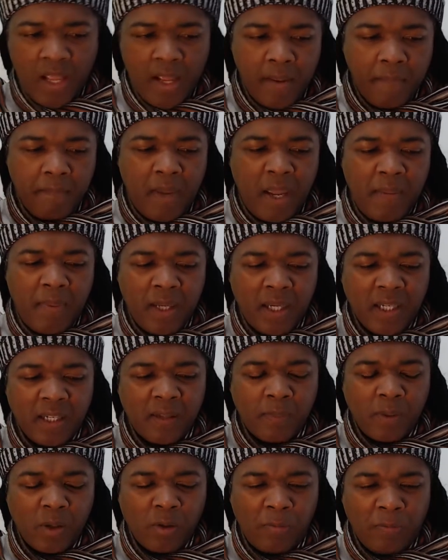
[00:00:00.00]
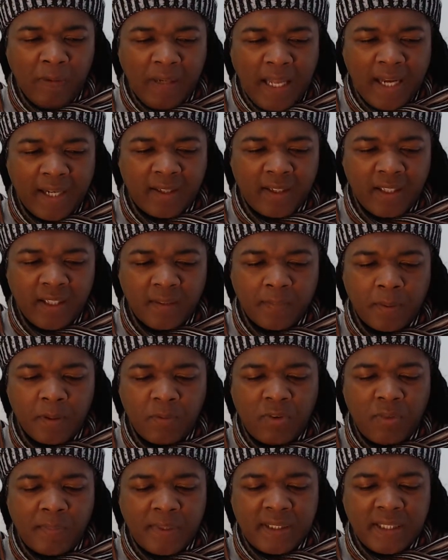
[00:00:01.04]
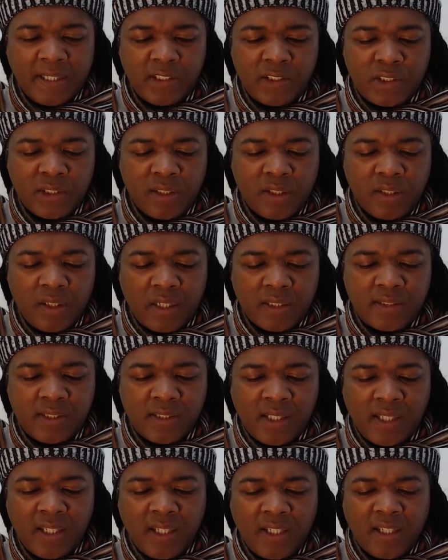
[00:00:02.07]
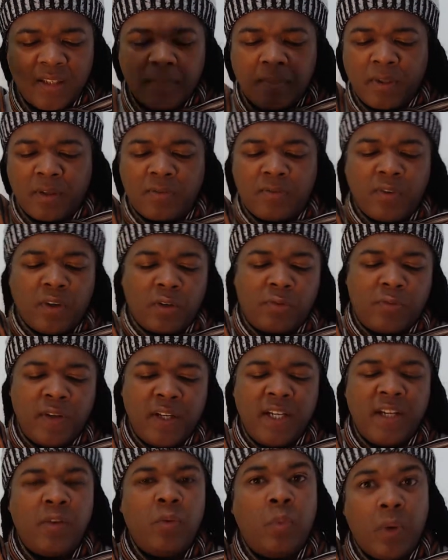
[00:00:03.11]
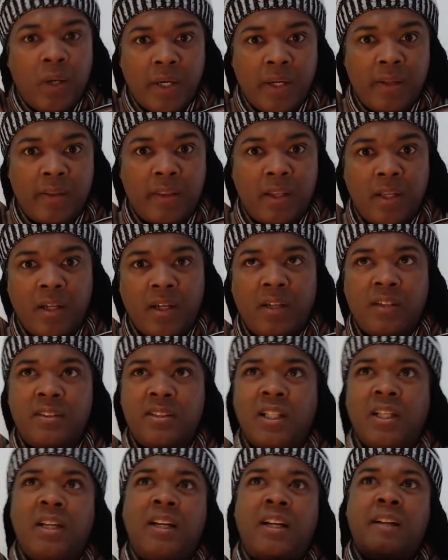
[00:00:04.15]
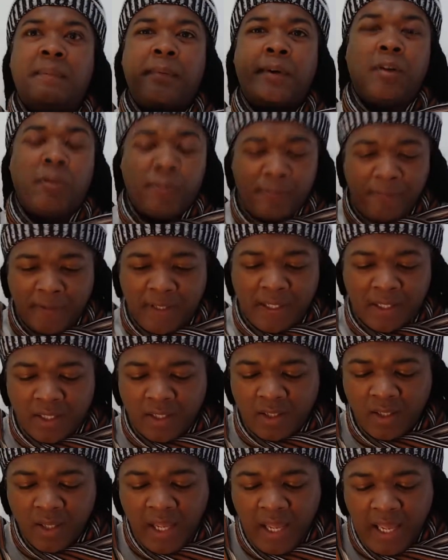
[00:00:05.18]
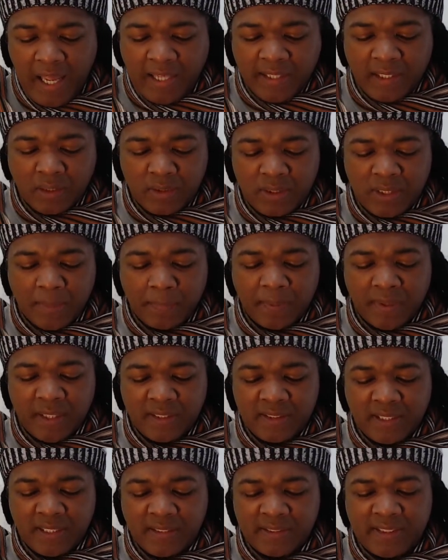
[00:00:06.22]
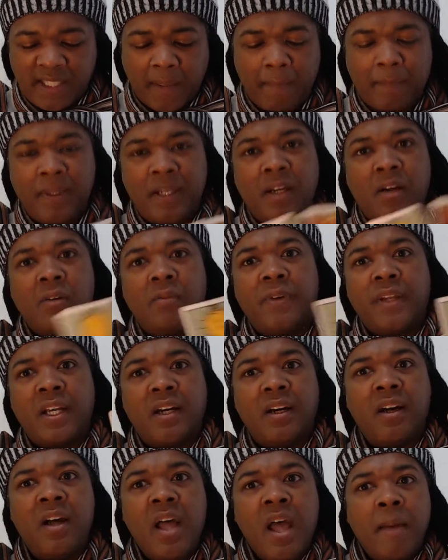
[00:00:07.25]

maybe a little bit of lack, a little bit of limitation, still a little bit of not feeling worthy, still a little bit of fear, and those type of things that is happening over here.